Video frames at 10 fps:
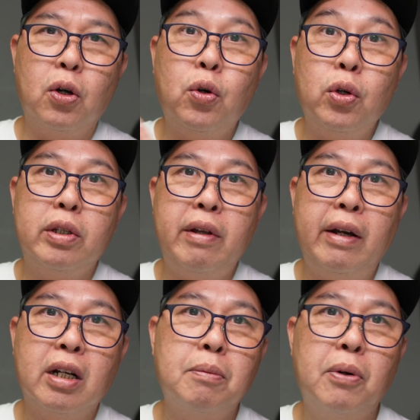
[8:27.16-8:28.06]
good
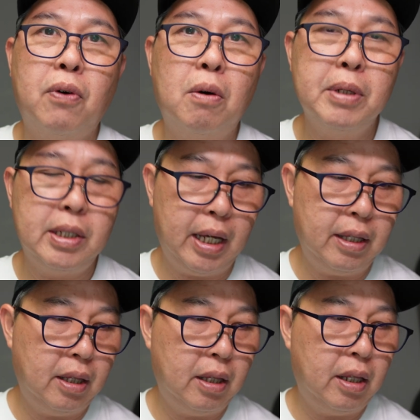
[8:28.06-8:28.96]
technical performance,
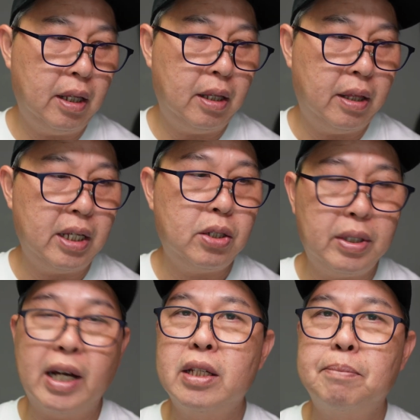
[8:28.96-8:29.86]
and this
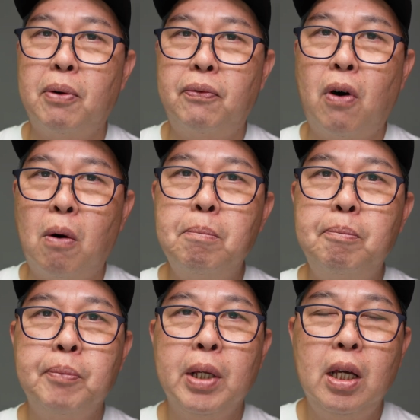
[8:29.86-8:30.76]
does perform
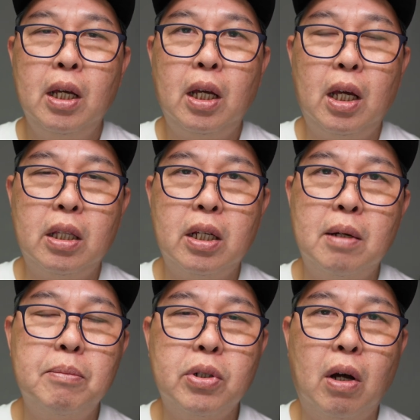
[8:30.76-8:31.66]
in
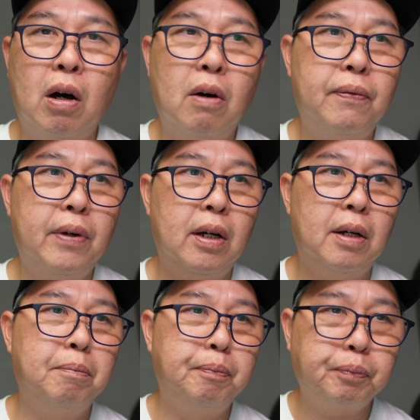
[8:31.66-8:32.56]
terms of
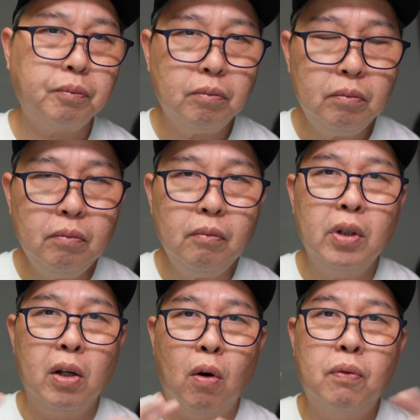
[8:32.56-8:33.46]

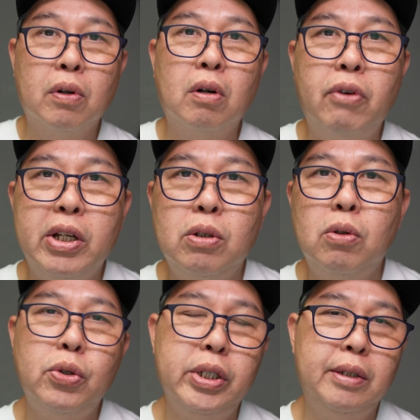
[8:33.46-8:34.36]
the overall
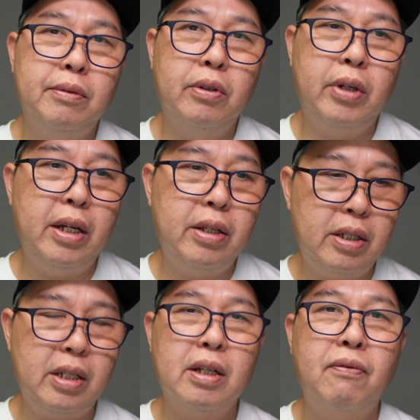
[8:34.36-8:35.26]
resolution. Okay,
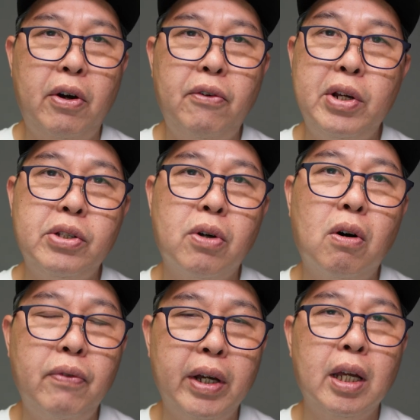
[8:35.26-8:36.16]
this is a very
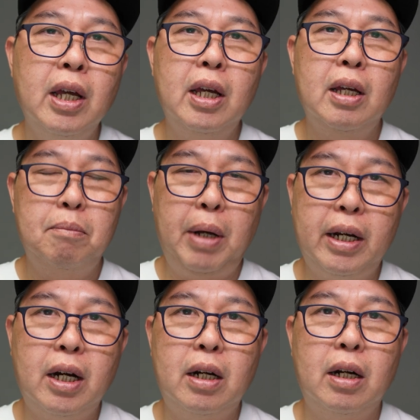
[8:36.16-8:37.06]
resolving
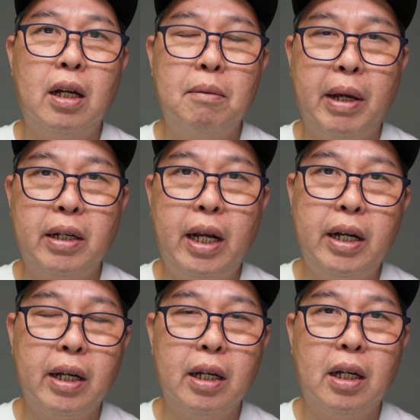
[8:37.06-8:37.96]
planar
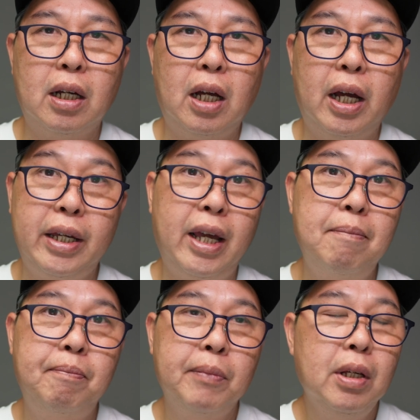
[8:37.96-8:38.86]
magnetic
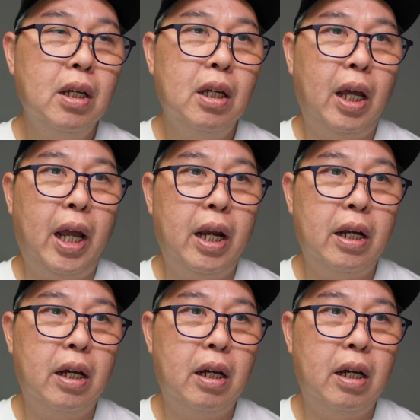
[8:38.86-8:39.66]
IEM, and